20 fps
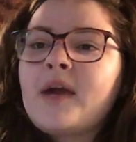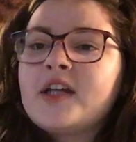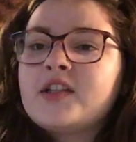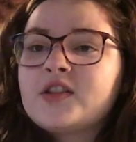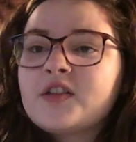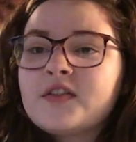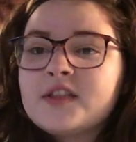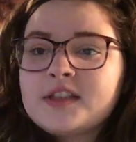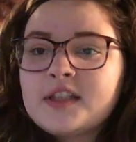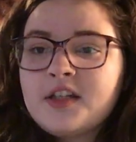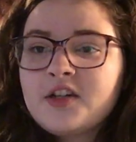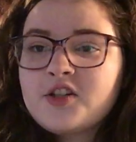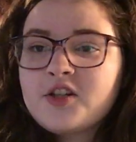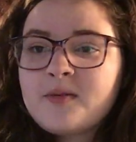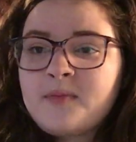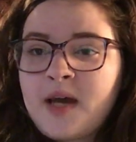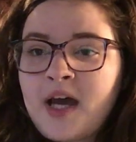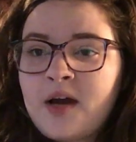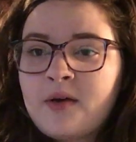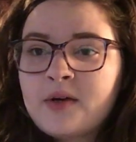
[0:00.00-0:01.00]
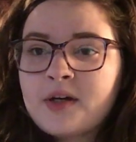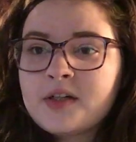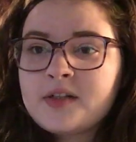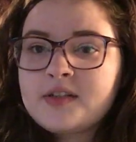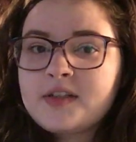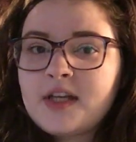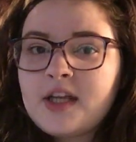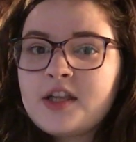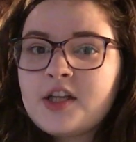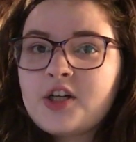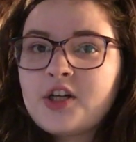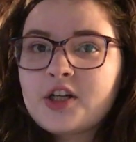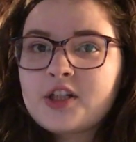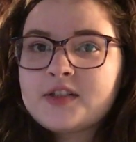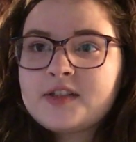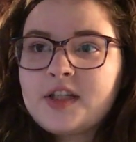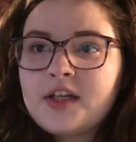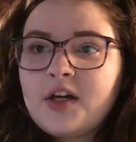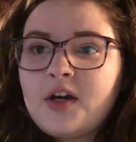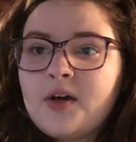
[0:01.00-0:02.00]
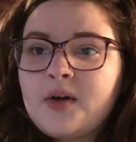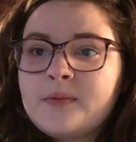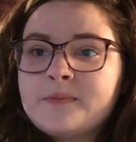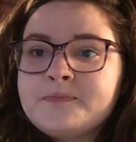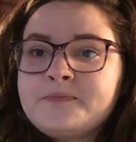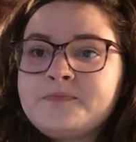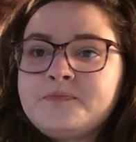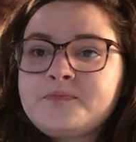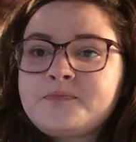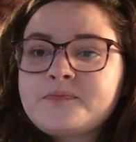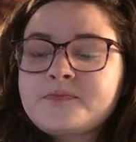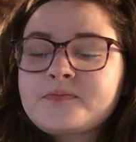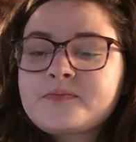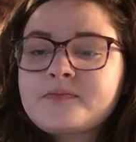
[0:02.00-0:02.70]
my service leadership hours in the nursing home.